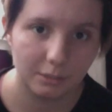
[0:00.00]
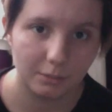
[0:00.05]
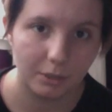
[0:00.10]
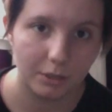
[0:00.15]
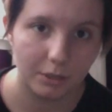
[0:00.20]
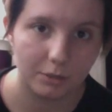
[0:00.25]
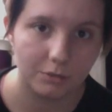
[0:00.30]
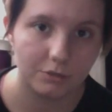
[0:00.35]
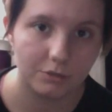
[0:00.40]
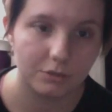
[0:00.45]

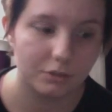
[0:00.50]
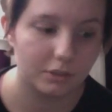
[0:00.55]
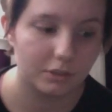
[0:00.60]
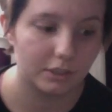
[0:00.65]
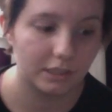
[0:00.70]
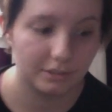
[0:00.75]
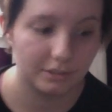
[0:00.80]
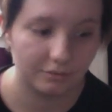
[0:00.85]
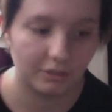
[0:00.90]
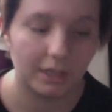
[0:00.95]
post,
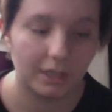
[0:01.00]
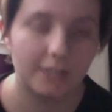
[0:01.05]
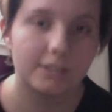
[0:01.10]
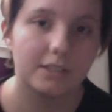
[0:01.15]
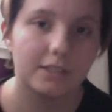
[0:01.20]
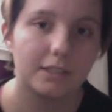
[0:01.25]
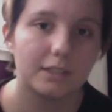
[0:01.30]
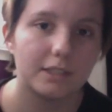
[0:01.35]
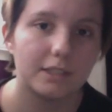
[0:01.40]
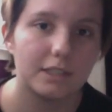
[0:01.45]
in
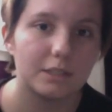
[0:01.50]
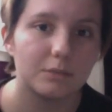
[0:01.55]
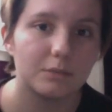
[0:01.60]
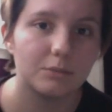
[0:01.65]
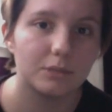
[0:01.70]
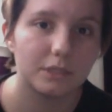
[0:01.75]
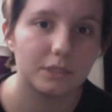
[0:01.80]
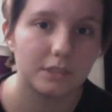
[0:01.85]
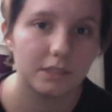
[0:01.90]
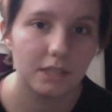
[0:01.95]
writing, that it
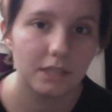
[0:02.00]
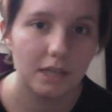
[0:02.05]
was